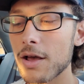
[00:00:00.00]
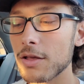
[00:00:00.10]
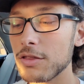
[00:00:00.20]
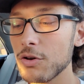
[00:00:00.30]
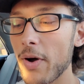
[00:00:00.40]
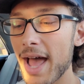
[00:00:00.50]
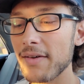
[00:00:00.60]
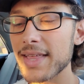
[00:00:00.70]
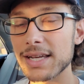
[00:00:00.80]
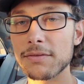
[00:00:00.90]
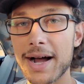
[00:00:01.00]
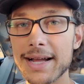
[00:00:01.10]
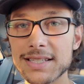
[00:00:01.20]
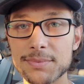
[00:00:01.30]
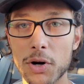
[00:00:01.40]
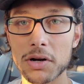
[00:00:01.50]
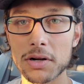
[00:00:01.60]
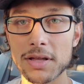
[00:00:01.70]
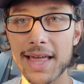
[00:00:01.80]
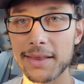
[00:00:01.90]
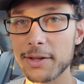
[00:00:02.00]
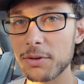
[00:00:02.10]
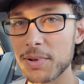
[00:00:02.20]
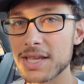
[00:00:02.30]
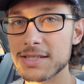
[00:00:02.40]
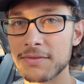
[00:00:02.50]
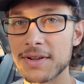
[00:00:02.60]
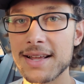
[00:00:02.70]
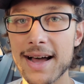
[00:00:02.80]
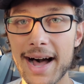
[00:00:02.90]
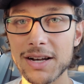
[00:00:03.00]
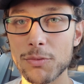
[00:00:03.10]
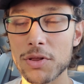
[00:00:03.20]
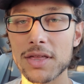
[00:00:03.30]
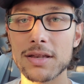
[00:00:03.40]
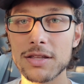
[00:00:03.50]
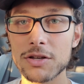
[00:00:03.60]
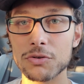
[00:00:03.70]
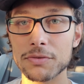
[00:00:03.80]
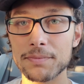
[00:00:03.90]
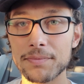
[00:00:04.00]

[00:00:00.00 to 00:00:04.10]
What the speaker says: You have that divine spark, that little piece of God within you.